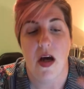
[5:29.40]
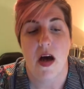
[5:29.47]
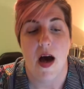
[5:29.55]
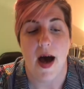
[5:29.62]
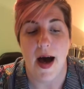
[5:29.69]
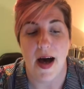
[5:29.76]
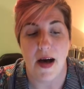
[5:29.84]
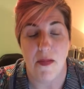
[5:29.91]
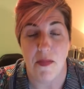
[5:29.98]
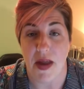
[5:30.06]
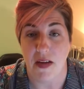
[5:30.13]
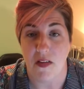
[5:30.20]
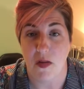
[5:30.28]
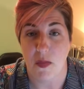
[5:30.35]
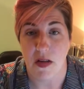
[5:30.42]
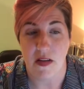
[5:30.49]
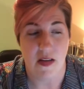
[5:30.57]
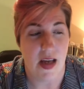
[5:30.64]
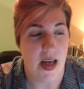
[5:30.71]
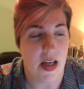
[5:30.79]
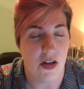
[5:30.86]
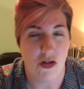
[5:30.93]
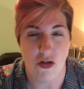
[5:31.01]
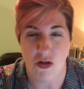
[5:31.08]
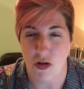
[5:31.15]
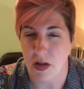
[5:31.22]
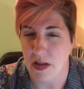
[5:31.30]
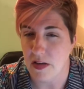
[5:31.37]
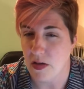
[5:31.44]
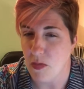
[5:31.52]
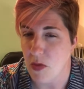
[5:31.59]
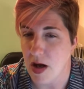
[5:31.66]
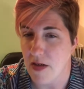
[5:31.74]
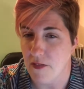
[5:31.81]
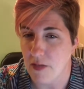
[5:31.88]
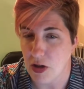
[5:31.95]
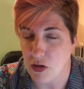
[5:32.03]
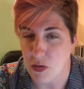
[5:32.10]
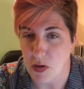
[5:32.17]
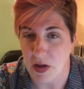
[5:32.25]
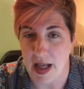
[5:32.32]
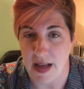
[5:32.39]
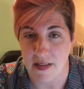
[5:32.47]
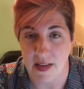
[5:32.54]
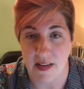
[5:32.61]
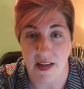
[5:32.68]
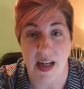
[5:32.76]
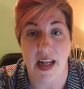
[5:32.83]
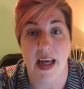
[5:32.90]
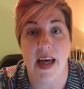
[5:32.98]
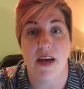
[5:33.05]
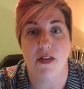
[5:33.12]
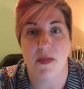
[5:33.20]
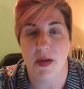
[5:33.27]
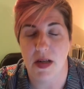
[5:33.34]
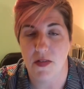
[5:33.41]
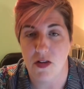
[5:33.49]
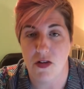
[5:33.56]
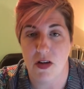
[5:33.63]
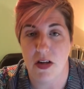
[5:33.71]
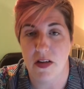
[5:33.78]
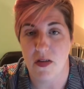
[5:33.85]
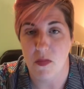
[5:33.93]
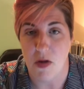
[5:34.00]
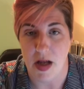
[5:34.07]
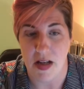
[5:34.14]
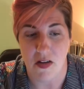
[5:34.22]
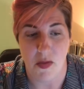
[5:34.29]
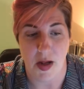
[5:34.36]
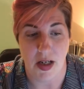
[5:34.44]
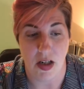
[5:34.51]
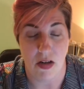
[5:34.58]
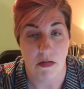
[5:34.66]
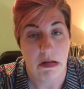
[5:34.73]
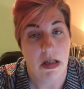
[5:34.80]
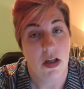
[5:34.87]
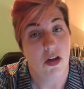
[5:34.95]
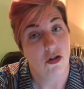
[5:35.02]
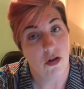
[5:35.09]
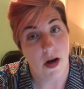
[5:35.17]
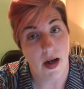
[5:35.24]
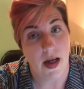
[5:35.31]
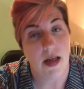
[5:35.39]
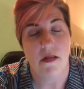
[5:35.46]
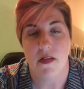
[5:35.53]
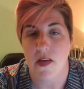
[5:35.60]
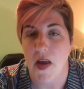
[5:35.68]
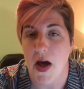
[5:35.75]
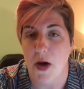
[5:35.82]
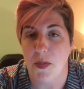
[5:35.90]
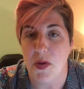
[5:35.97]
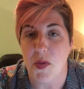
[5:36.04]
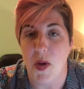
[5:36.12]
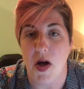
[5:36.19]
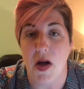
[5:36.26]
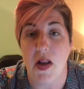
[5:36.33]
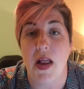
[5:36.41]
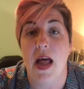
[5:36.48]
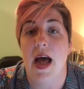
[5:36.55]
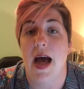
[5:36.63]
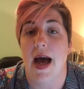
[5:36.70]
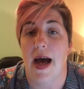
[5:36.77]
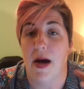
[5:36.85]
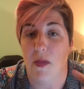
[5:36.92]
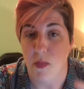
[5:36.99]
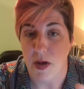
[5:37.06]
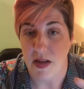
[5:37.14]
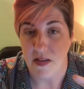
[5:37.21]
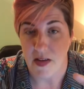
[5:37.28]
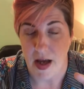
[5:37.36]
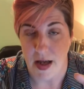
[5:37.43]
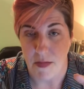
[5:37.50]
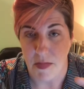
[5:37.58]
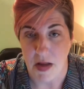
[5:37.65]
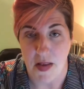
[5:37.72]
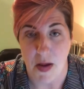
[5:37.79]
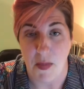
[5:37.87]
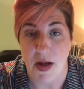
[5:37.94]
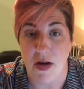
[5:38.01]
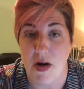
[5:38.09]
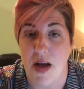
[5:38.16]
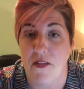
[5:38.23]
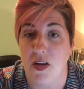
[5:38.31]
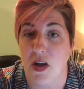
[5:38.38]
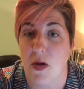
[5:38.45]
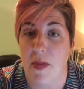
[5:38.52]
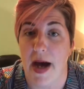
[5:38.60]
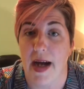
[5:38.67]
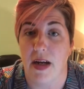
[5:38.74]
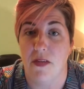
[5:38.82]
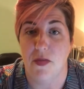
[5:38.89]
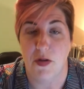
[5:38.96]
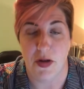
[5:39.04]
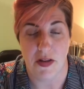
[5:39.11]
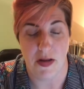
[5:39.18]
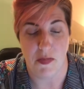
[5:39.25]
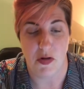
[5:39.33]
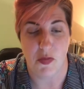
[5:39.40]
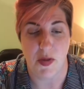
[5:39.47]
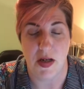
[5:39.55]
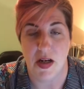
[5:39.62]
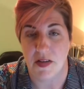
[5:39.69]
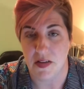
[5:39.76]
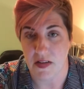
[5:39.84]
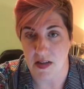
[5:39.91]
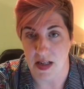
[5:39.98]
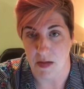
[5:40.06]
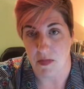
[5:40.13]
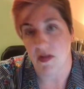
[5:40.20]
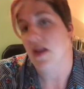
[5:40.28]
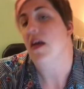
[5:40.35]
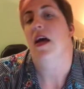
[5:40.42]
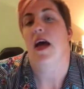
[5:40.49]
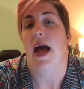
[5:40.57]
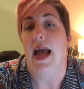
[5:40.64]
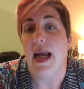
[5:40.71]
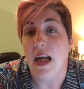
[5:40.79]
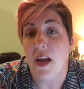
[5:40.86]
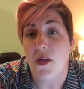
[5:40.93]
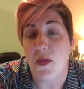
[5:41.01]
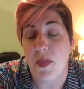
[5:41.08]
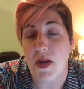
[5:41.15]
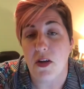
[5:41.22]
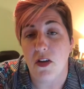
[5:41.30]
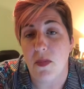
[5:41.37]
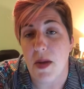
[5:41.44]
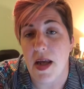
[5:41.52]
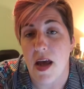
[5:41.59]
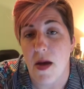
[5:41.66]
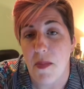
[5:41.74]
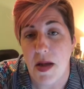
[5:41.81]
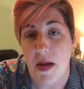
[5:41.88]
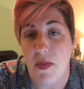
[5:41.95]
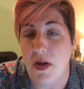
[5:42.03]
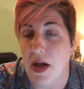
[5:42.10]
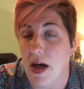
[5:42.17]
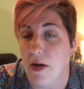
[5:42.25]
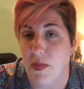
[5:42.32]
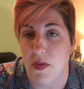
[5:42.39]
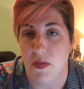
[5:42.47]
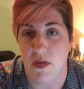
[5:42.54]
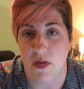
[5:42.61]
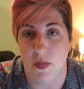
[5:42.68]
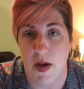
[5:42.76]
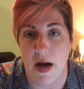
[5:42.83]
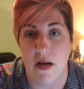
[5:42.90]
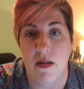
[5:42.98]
That's the one that says Journalism 1 virtual class. That's got everybody for Journalism 1, so I can try to help you all at one time. And that way I don't have to go back and forth in between all the teams. And other peers may be able to help you as well.